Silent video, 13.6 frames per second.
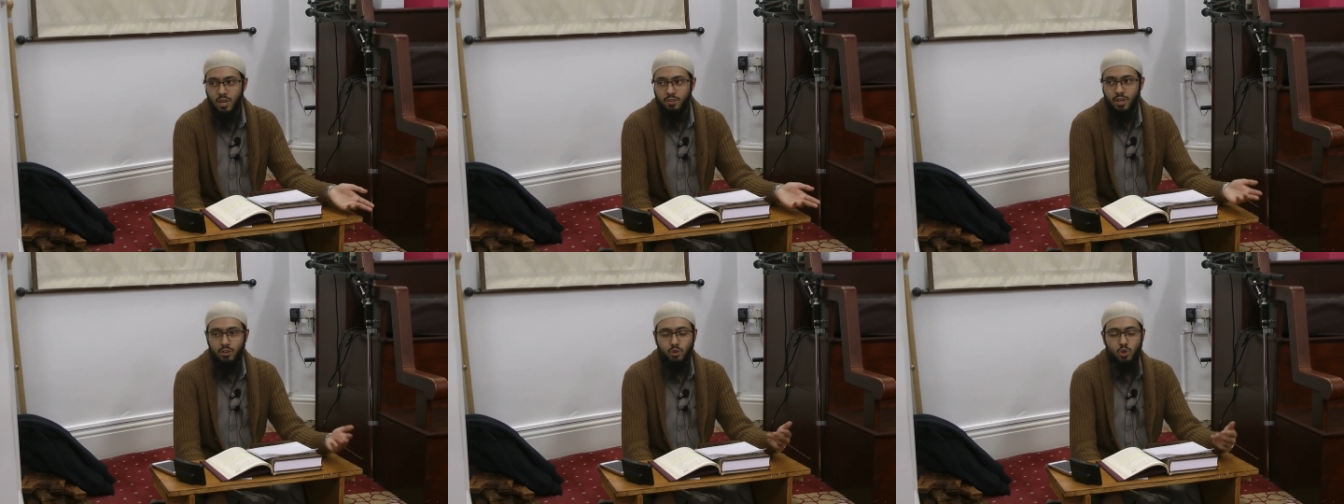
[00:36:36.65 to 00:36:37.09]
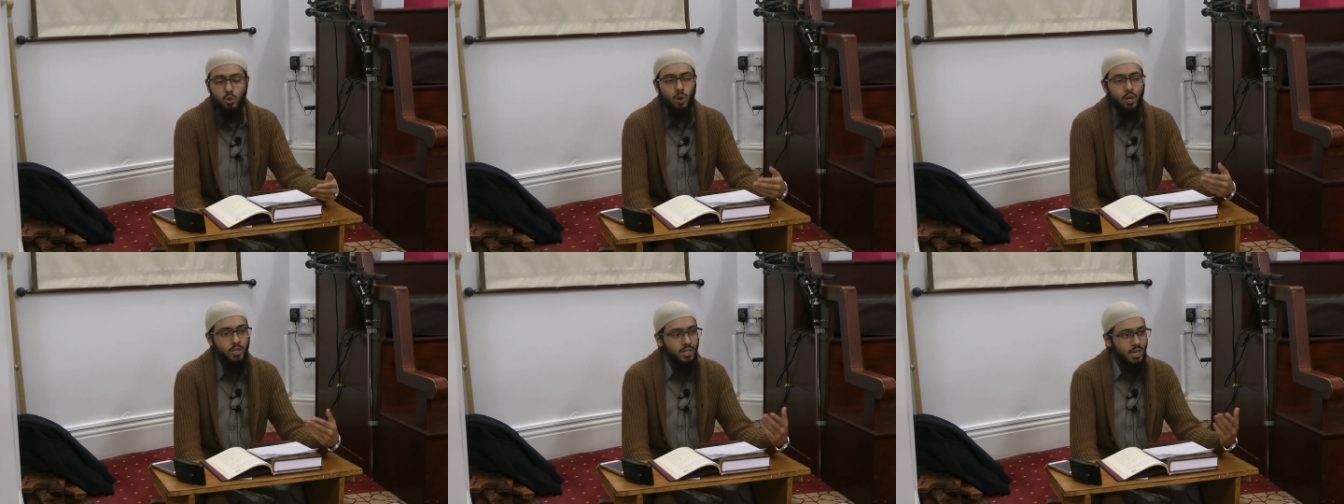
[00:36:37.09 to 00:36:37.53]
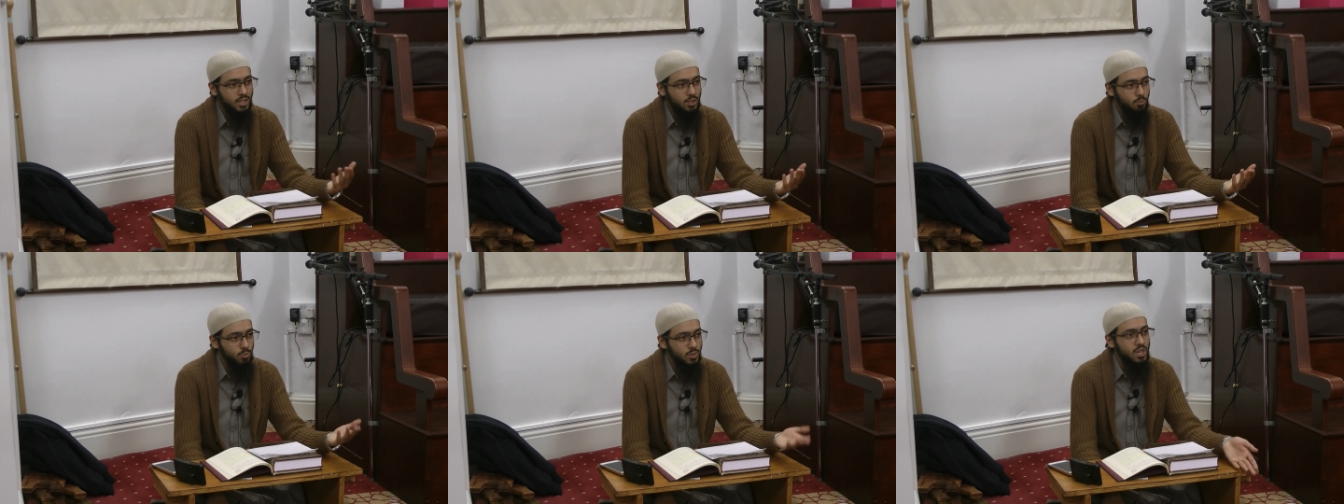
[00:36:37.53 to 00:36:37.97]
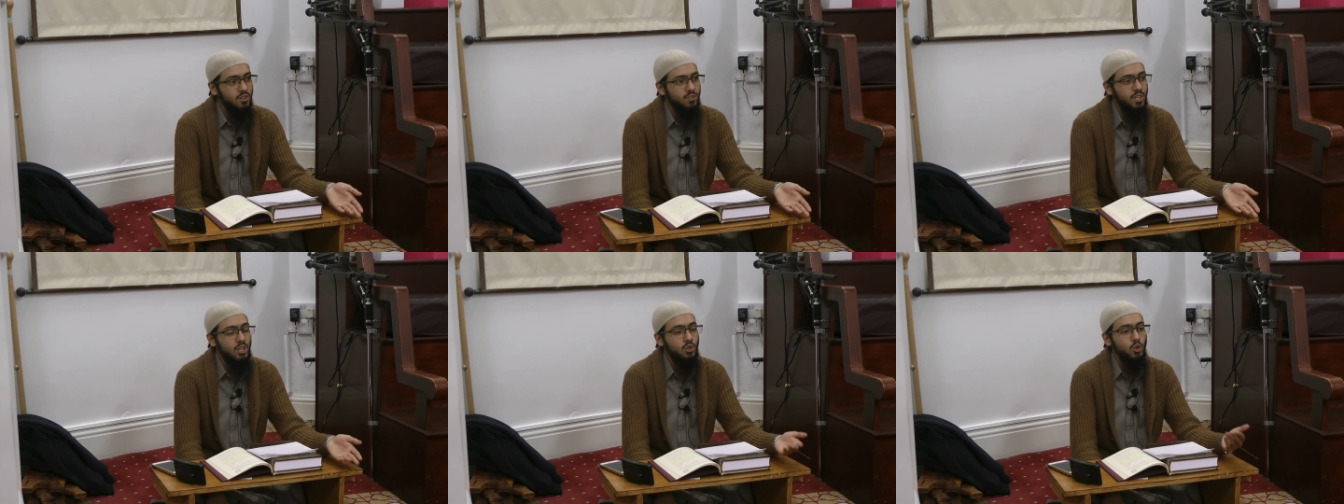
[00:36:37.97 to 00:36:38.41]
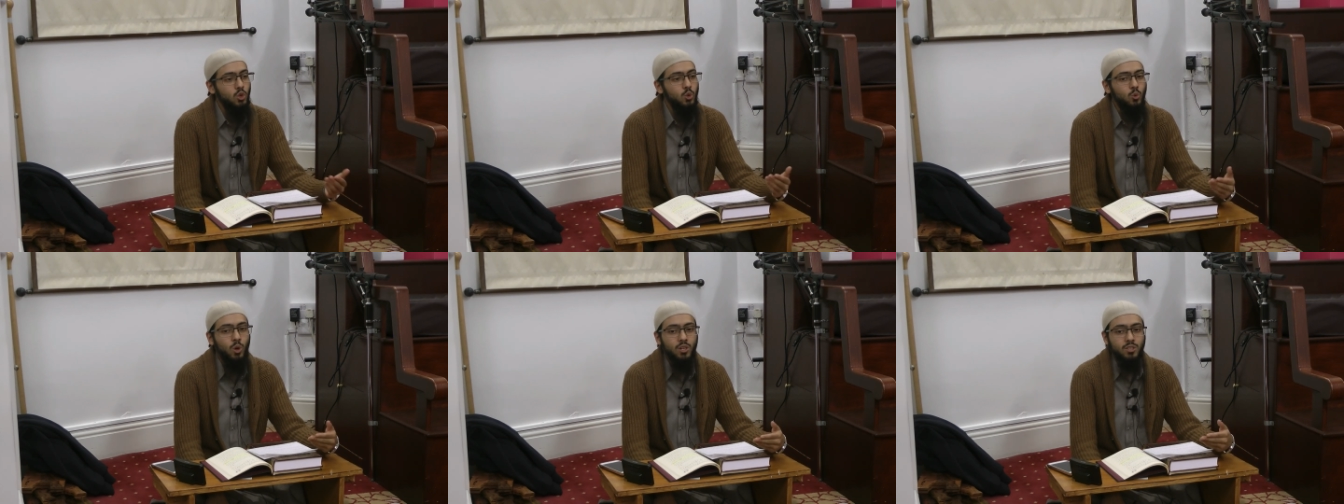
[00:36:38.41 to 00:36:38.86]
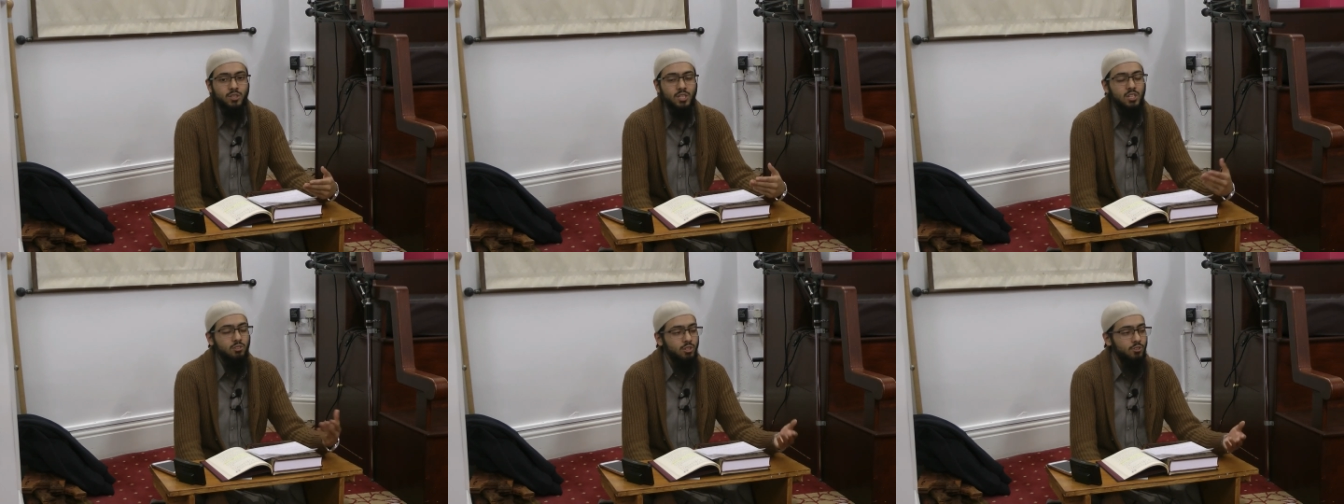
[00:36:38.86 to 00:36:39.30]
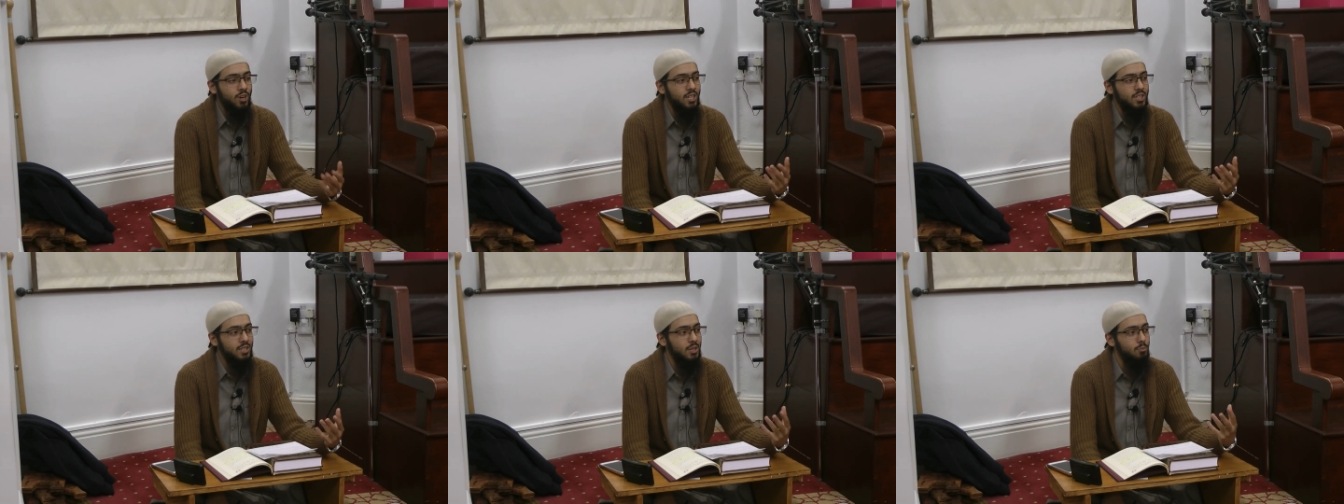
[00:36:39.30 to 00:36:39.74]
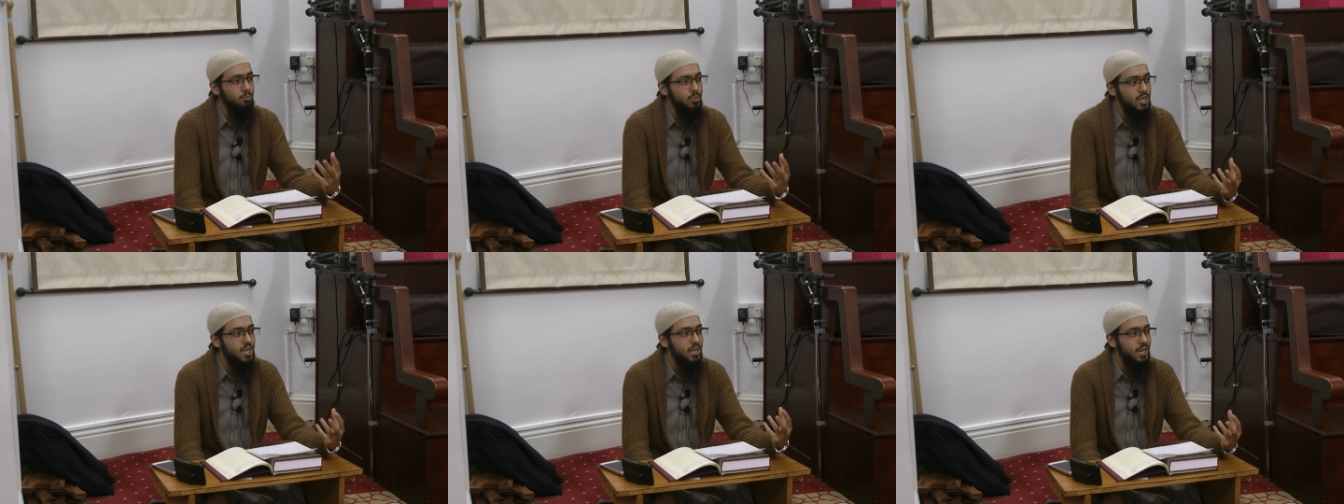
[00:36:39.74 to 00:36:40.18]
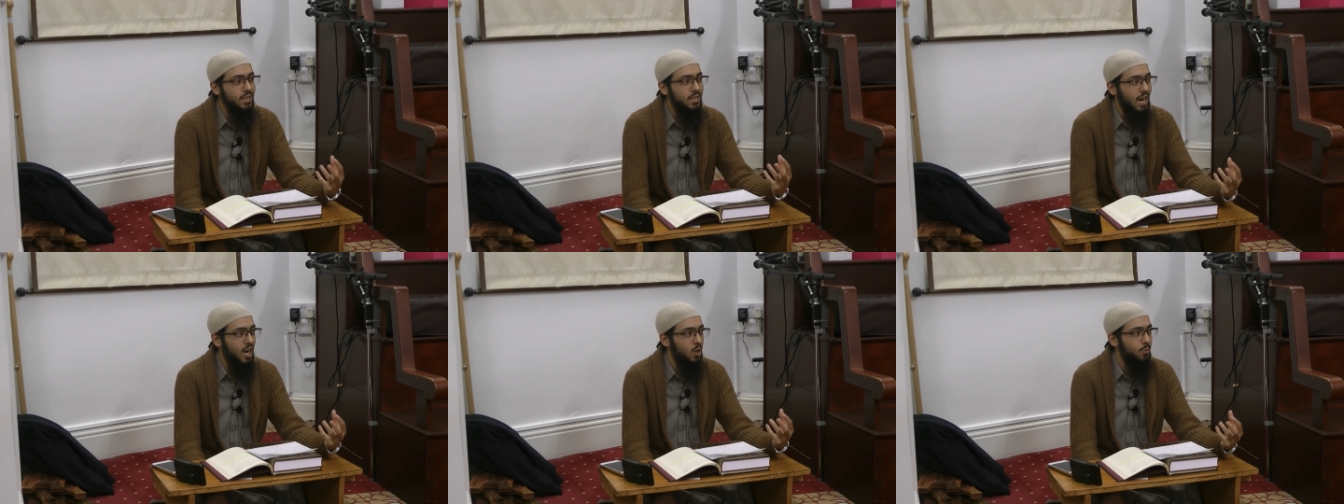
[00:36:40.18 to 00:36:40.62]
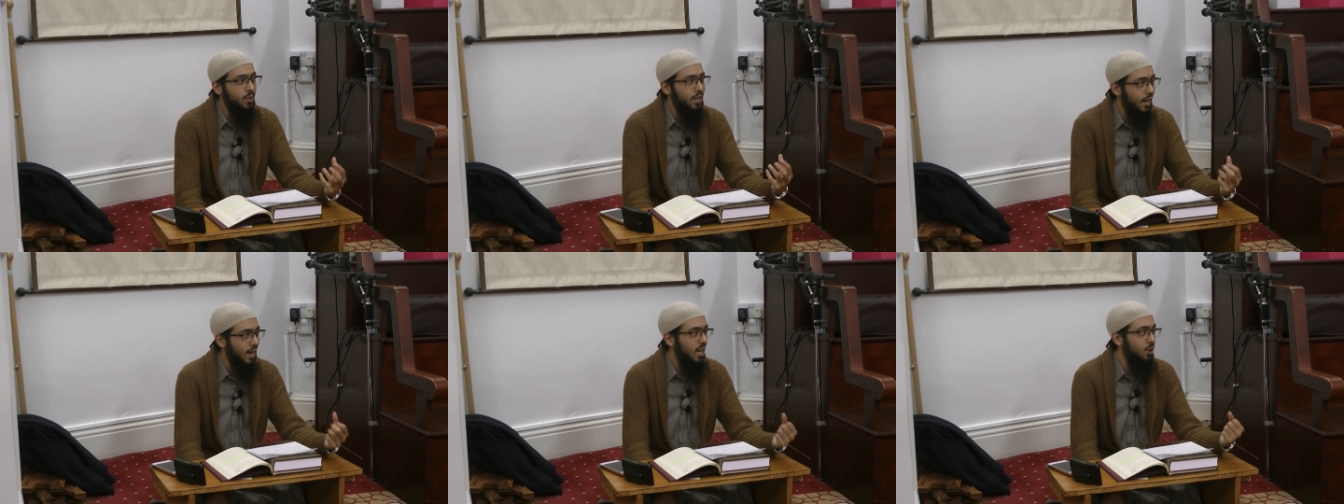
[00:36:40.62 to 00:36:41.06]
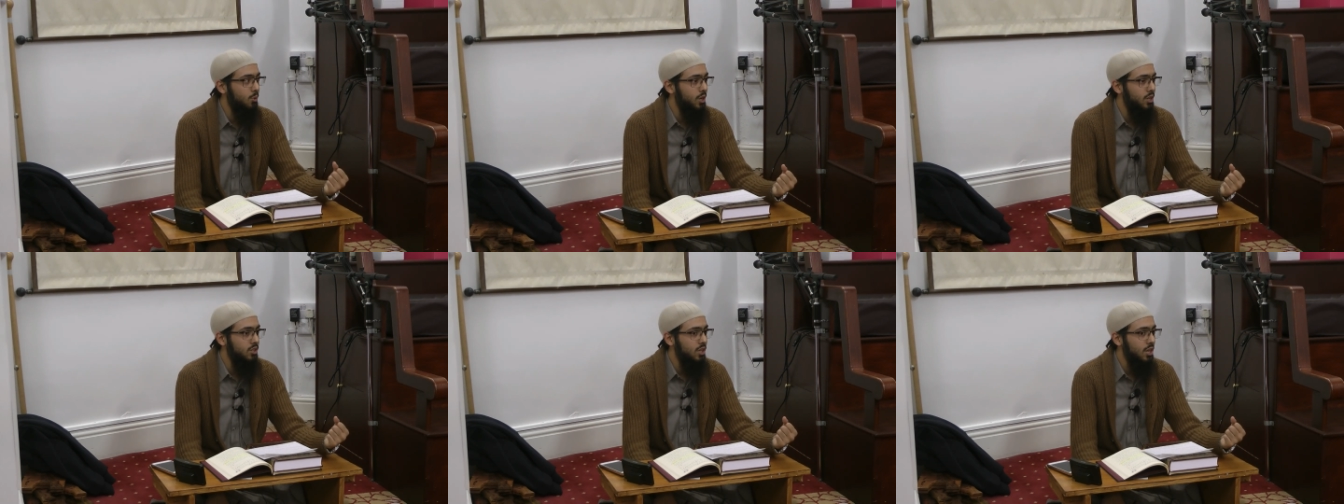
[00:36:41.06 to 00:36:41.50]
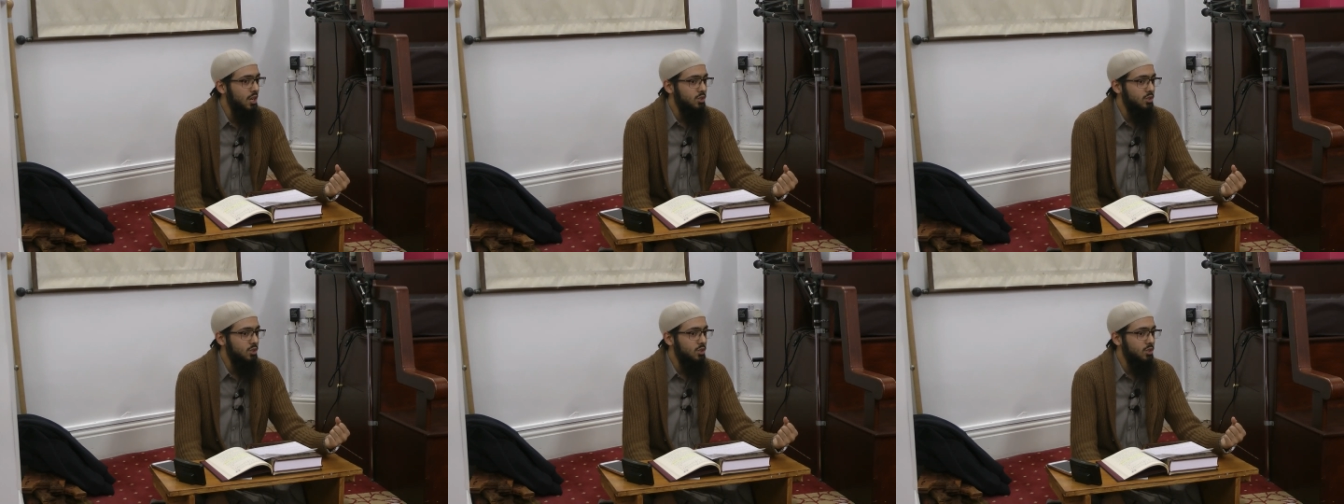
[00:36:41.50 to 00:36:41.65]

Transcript: They knew what yad means. They knew what these sifat, they mean in the Arabic language.